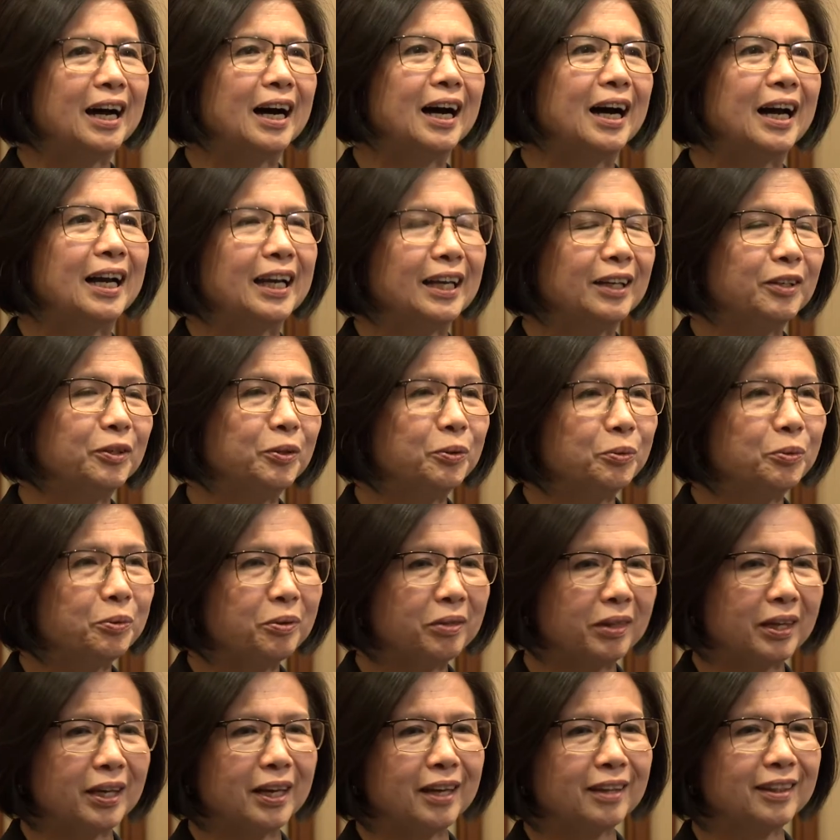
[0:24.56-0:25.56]
I do
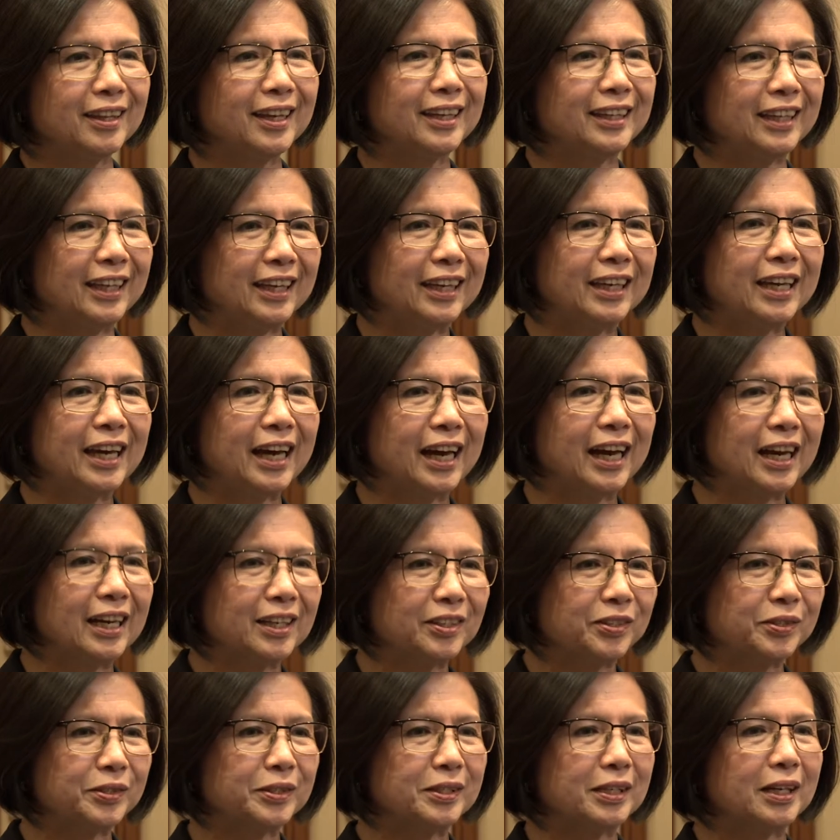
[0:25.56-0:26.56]
think that it
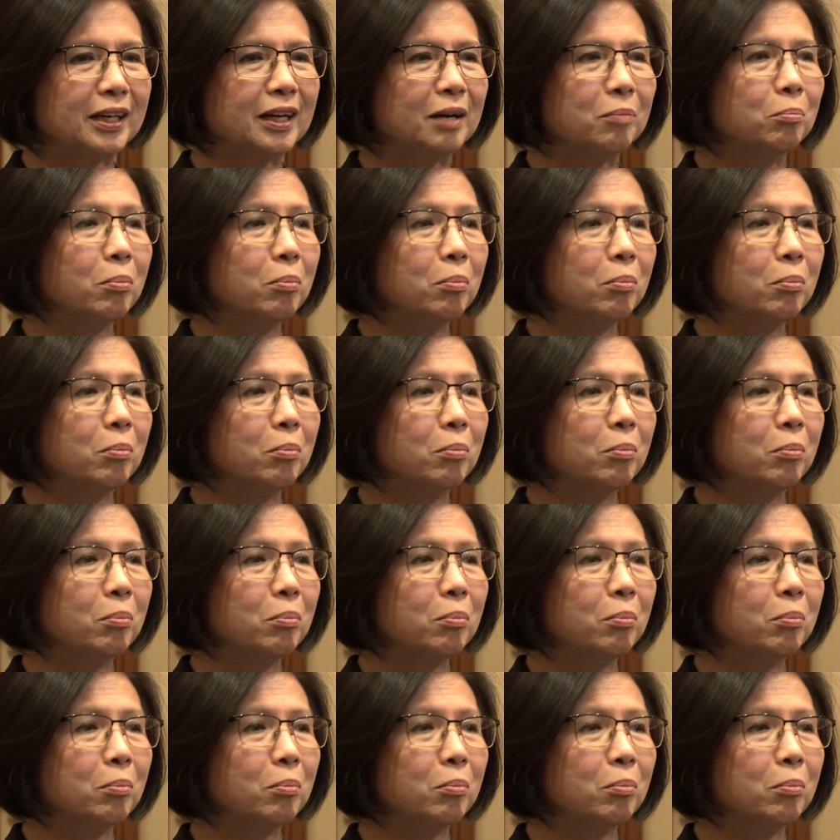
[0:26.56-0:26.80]
has